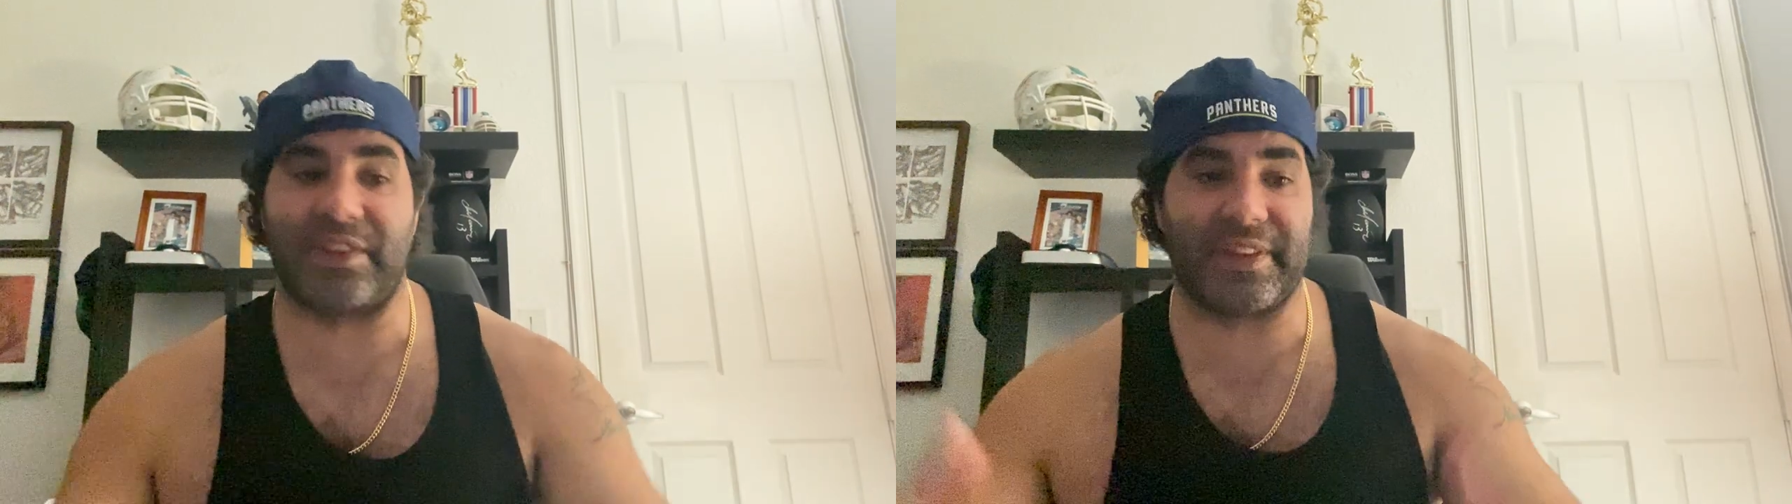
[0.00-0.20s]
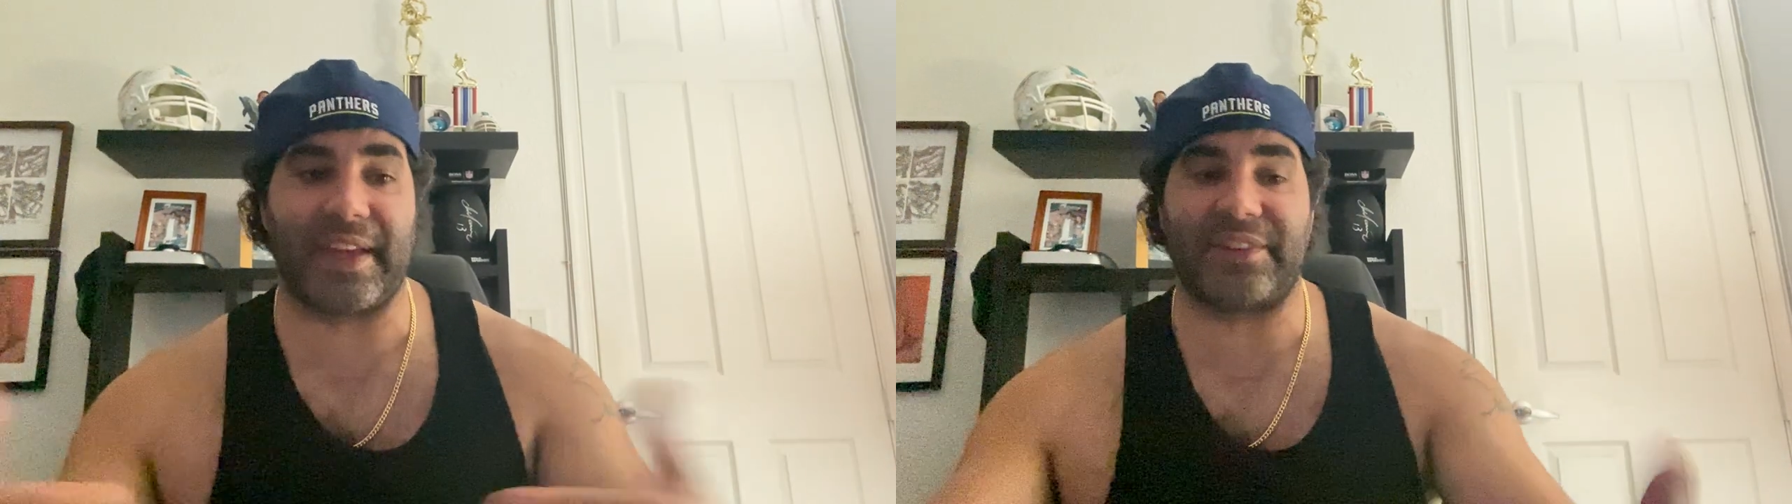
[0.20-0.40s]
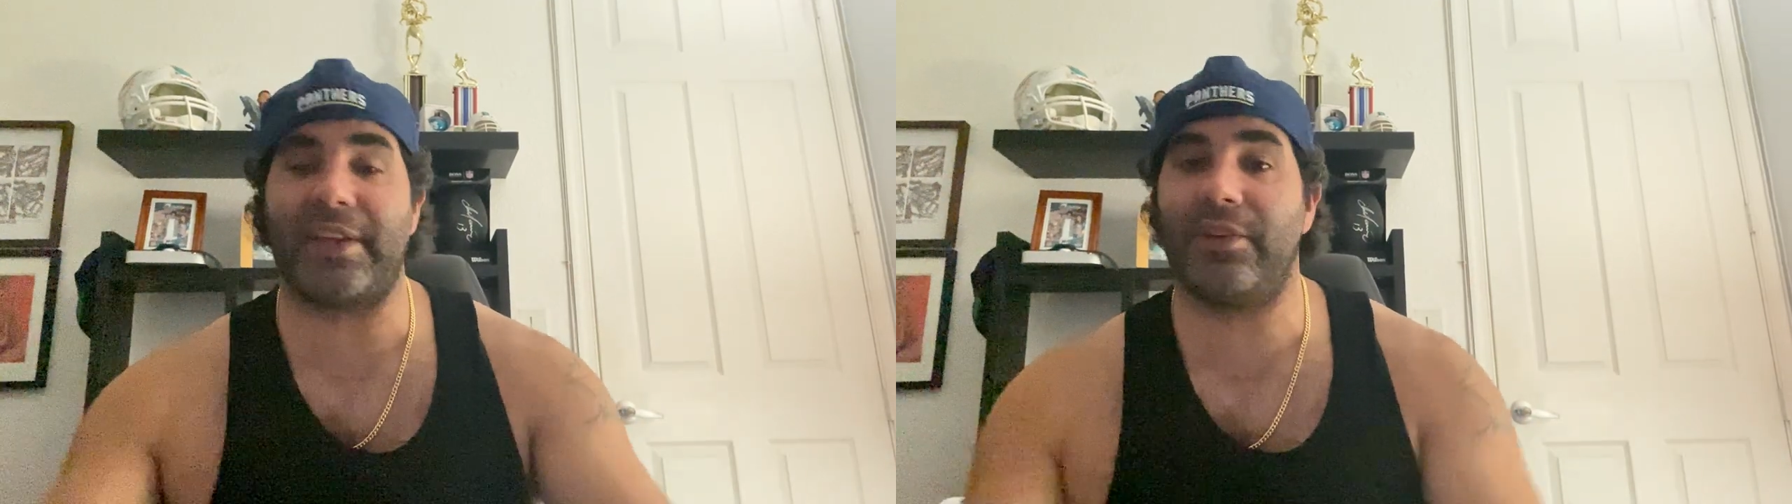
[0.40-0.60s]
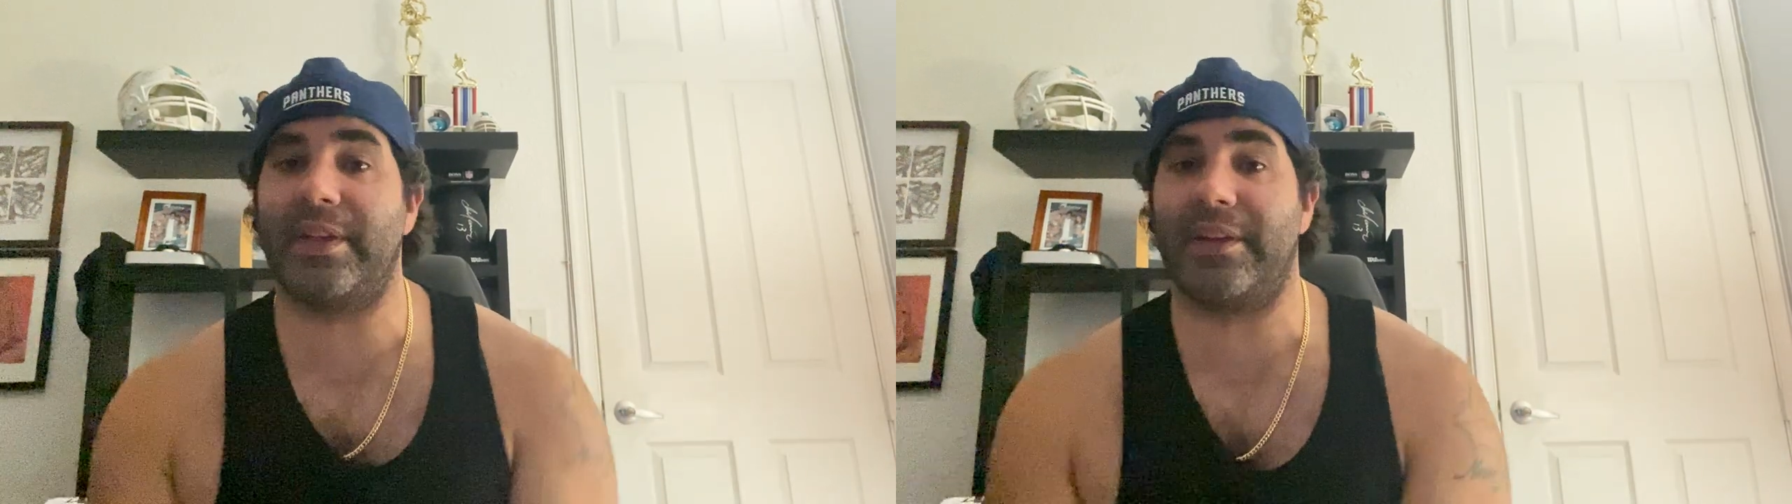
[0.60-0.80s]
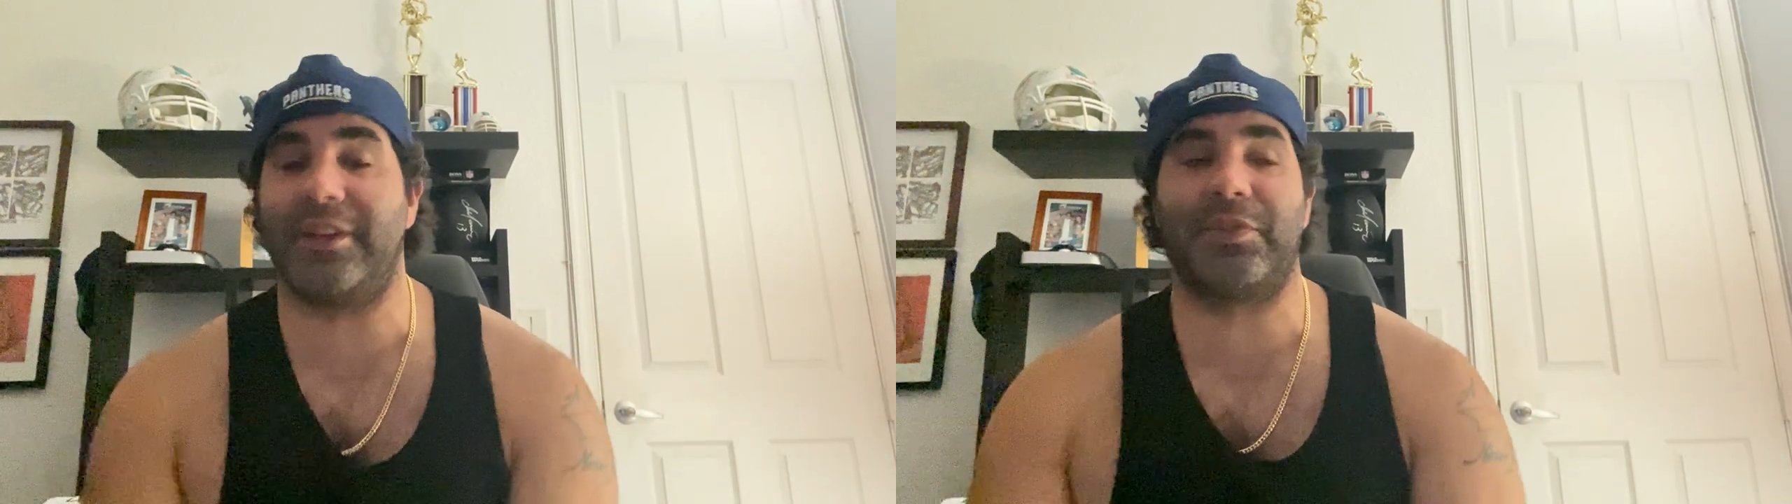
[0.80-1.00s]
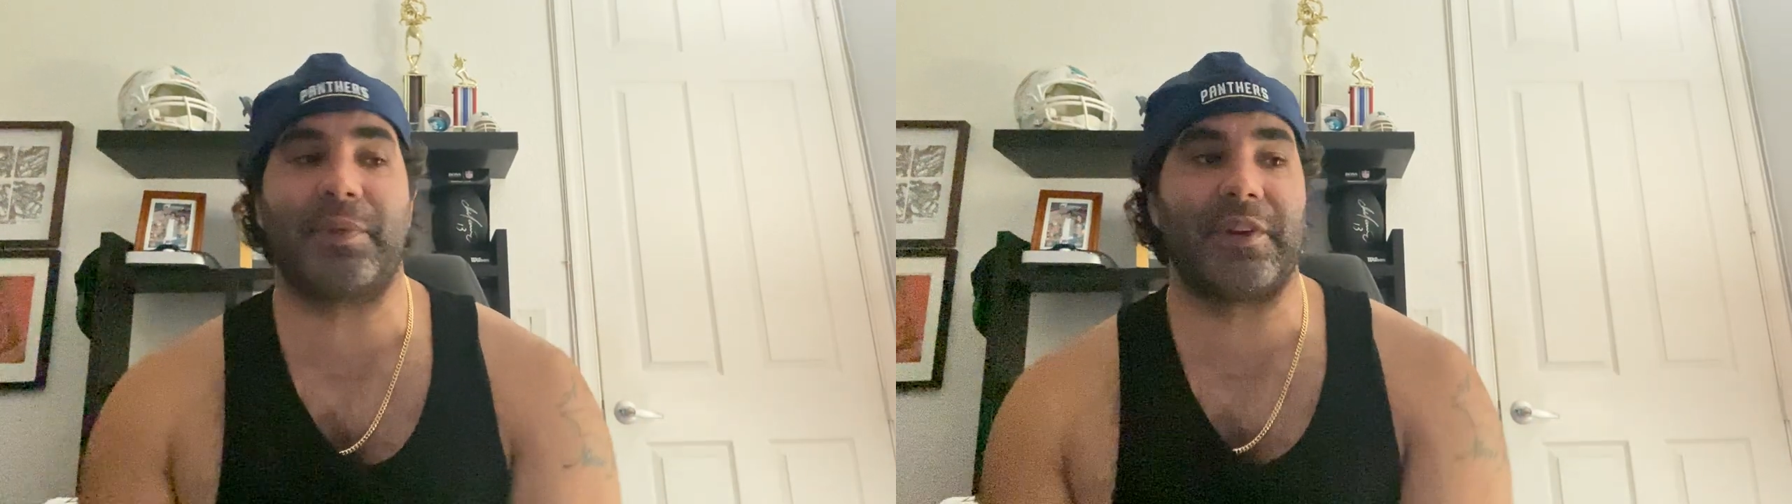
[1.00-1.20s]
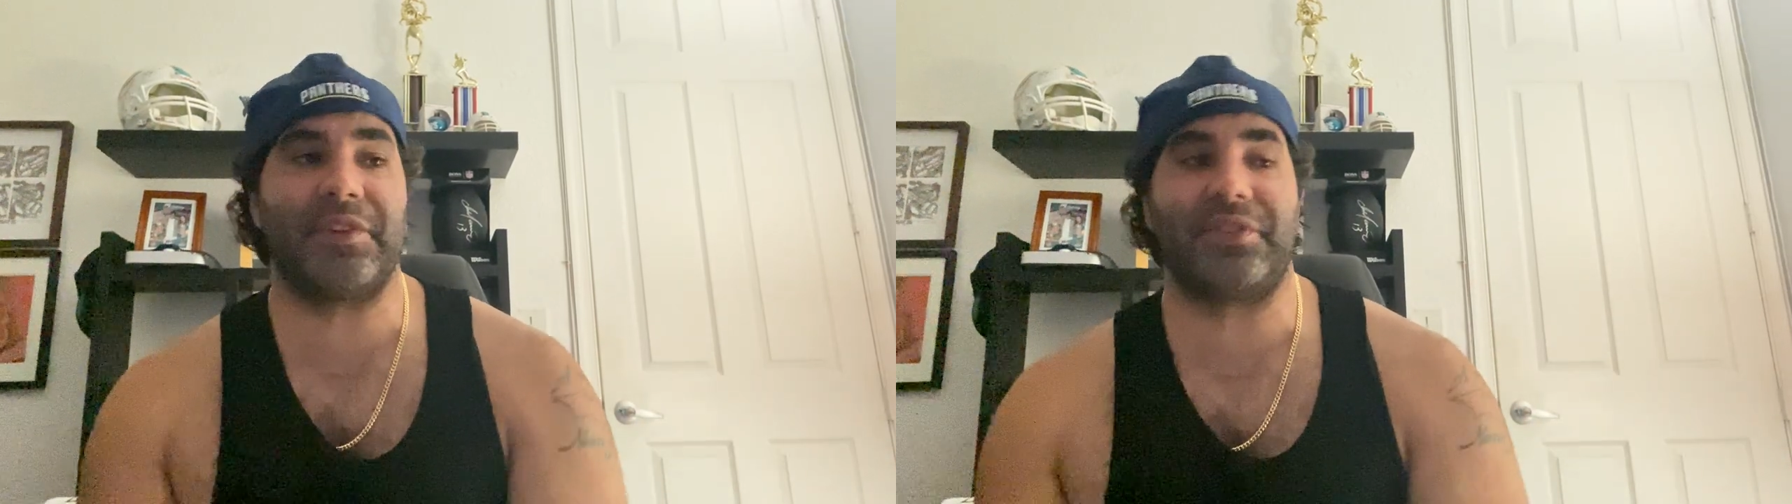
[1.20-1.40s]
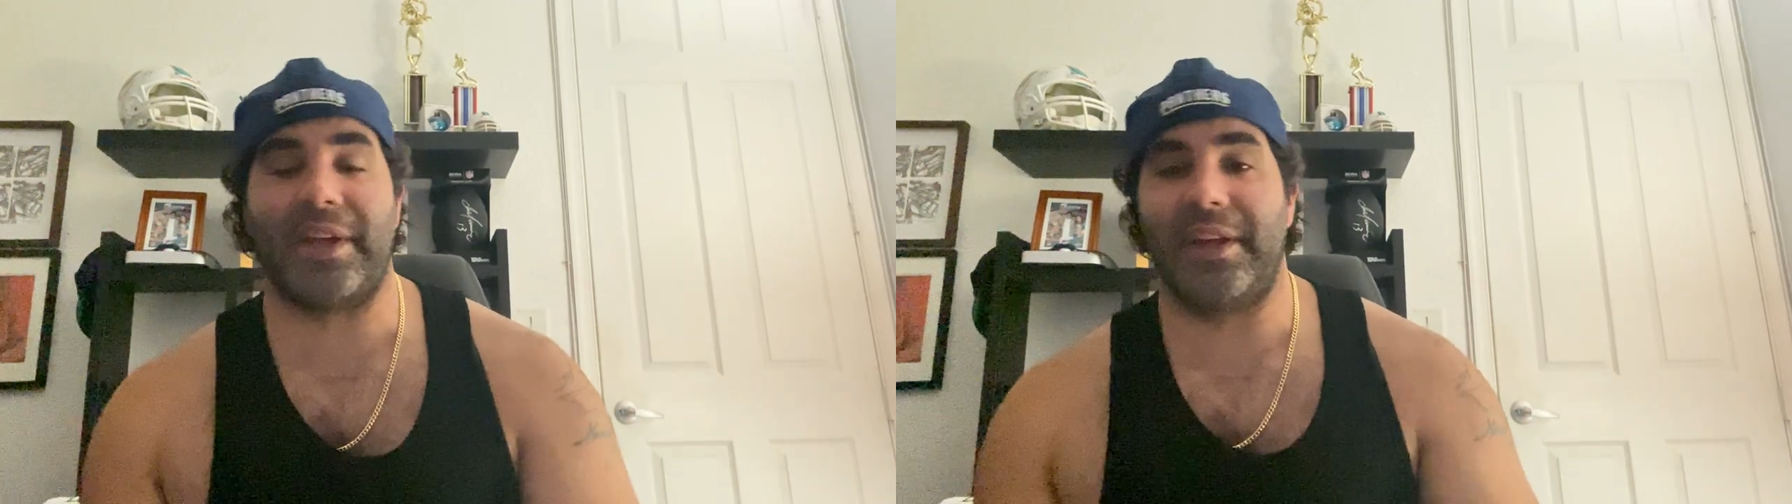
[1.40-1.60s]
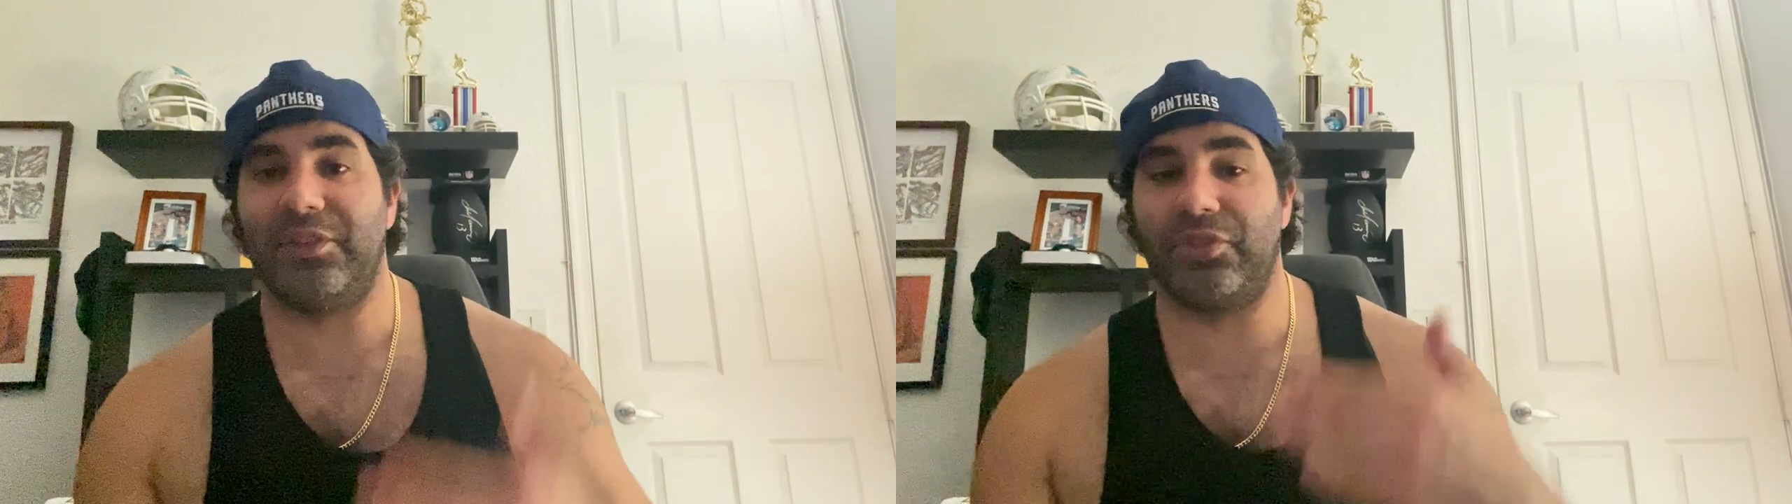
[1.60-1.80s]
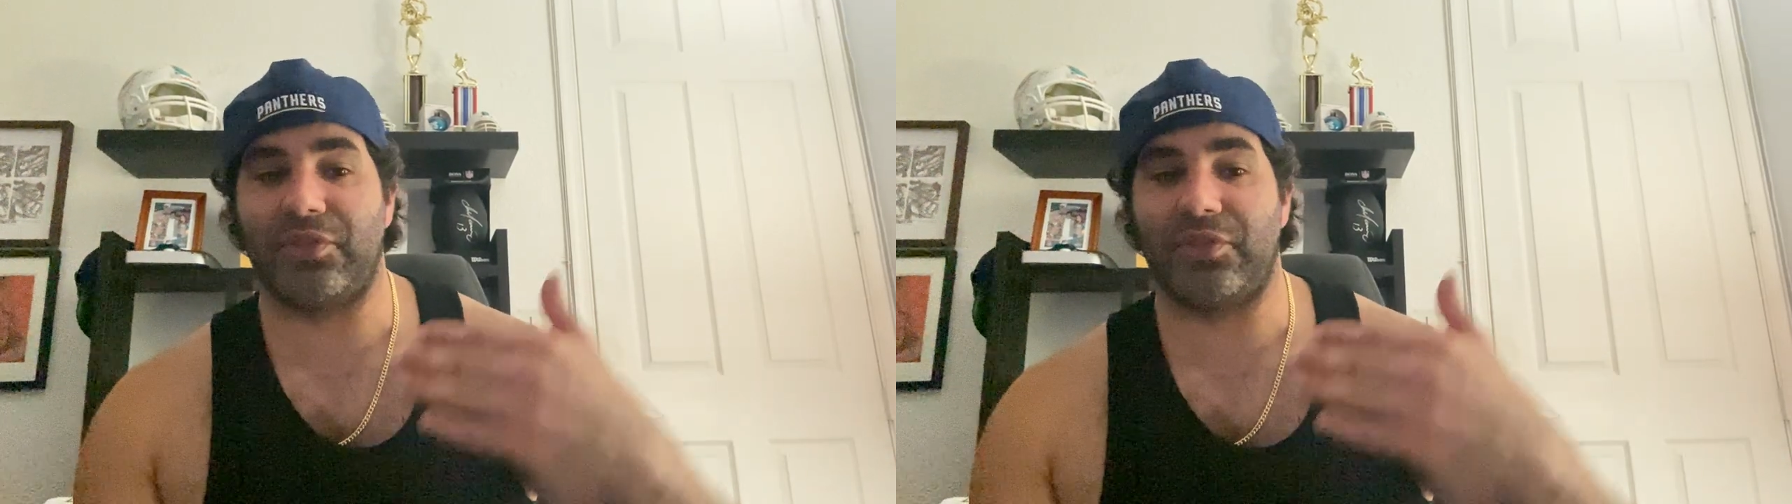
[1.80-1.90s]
and that's how you get experience. So